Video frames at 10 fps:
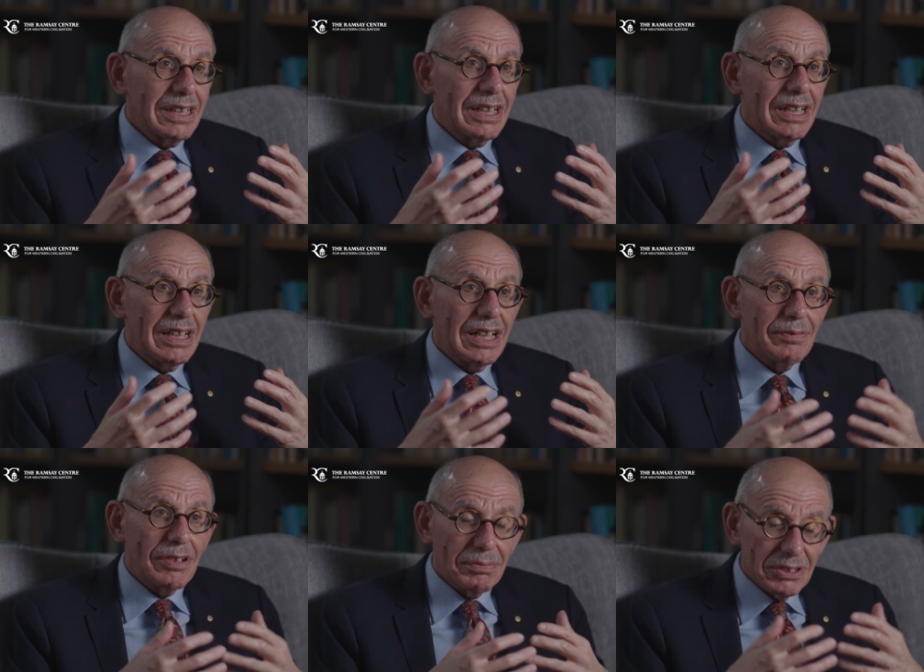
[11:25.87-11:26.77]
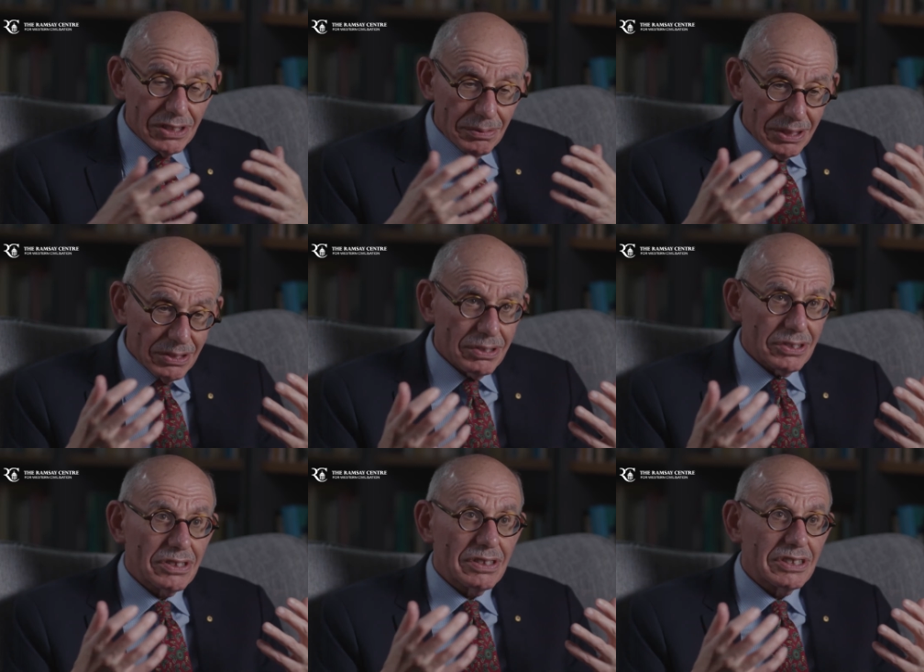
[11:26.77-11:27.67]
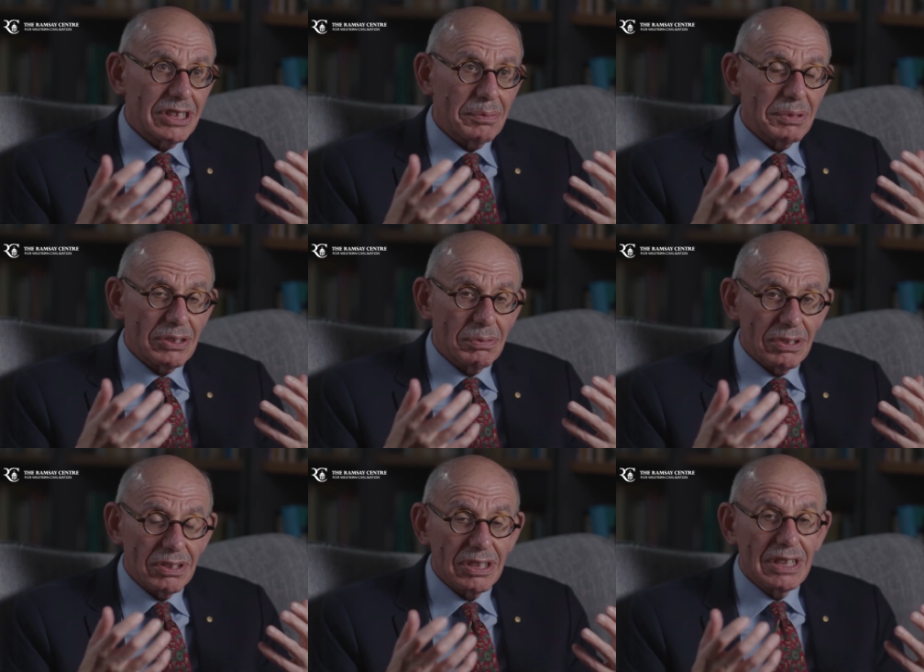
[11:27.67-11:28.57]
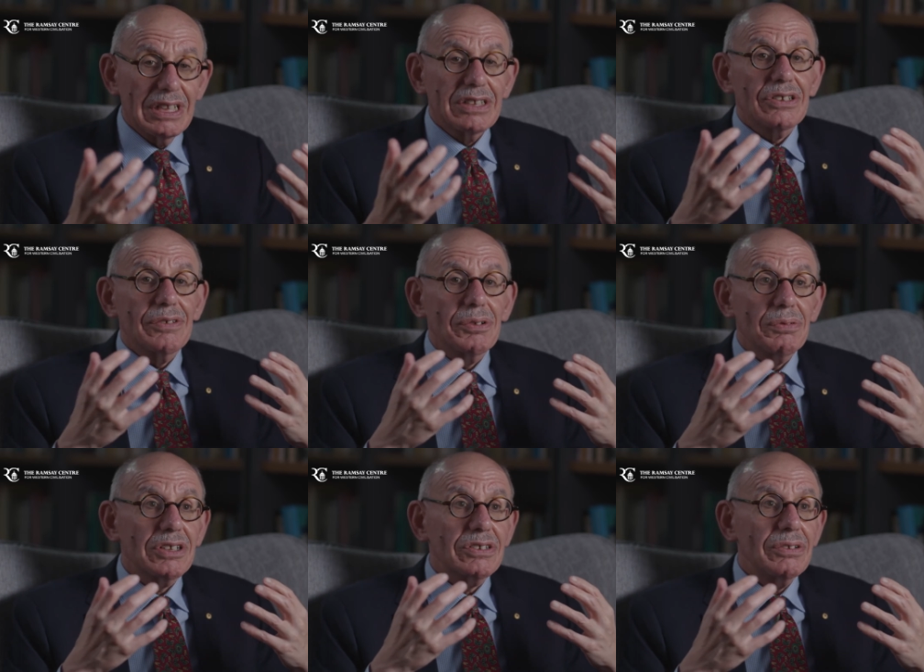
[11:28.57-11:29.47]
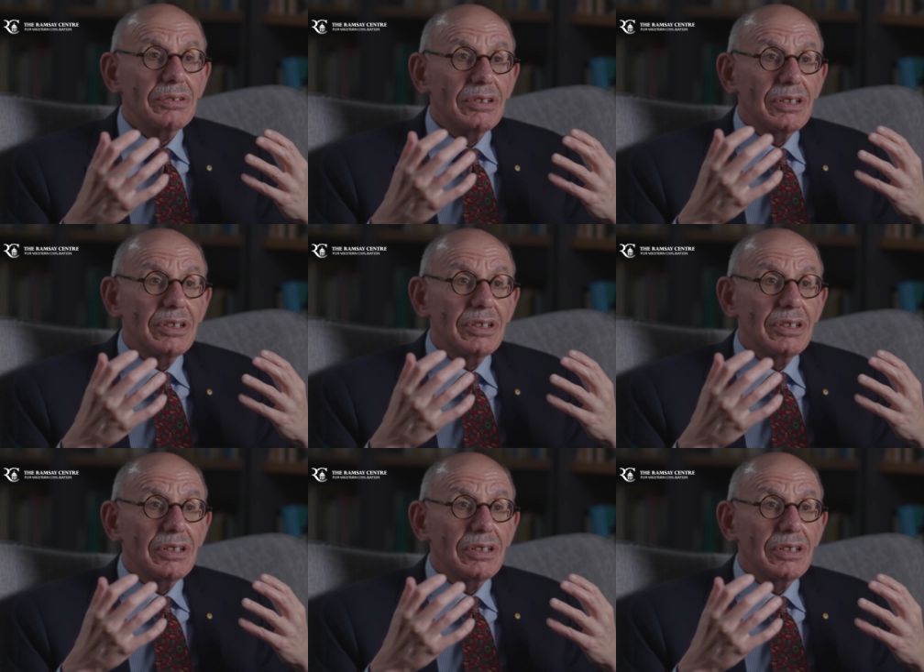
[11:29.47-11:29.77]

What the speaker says: have obviously been crucial in shaping the world. So if you want to